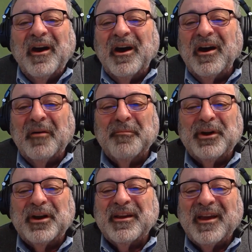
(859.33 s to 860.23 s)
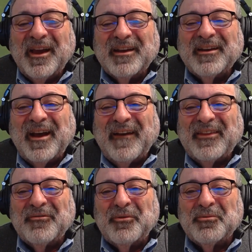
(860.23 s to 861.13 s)
But again, I
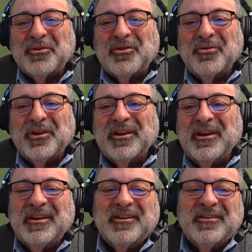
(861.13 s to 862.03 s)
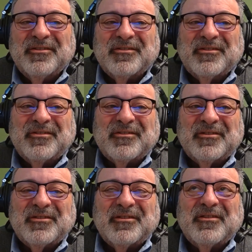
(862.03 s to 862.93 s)
think what we're doing is
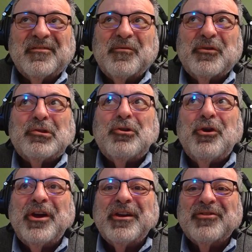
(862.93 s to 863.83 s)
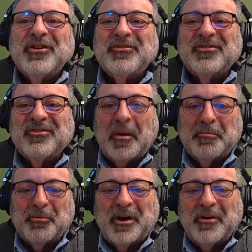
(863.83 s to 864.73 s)
looking at this as
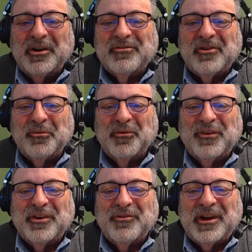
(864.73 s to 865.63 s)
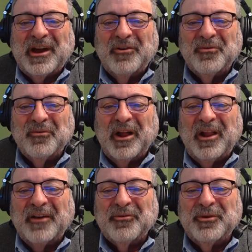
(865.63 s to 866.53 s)
temporary. So we're figuring out, well,
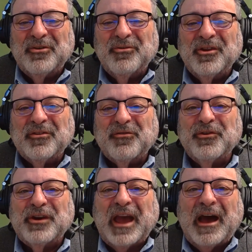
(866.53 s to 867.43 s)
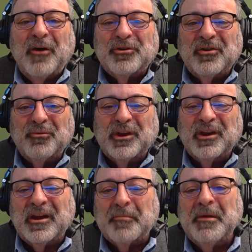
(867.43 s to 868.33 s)
how do we do this for now until we
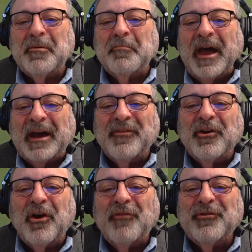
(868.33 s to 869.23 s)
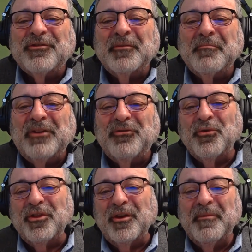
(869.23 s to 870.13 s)
can get people back in the office and
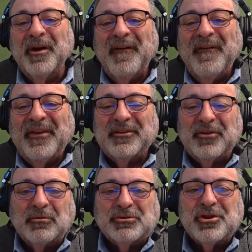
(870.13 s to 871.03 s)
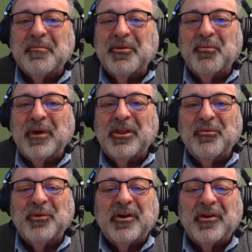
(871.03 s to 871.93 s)
mentor them and coach them the way
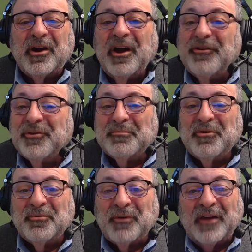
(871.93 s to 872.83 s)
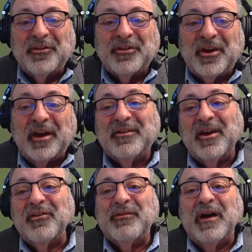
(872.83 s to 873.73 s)
that we are accustomed to, rather than
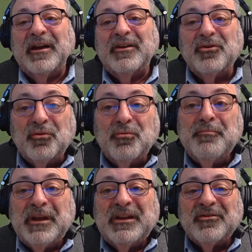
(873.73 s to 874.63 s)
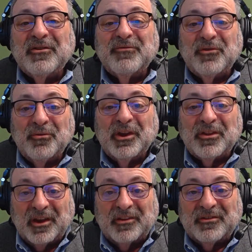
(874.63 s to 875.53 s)
identifying new means of doing
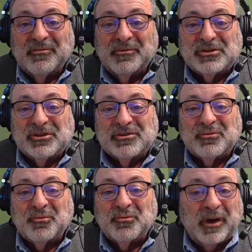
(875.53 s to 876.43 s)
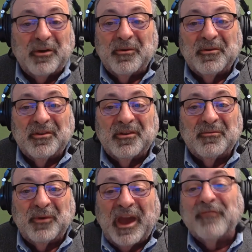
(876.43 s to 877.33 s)
this, which is where
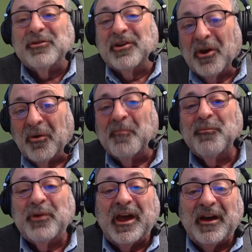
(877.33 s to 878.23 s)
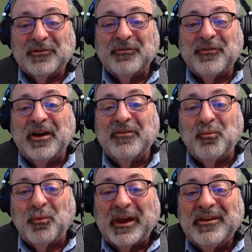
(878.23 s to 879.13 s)
we have to go. We have to
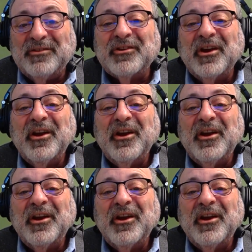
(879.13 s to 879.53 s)
find ways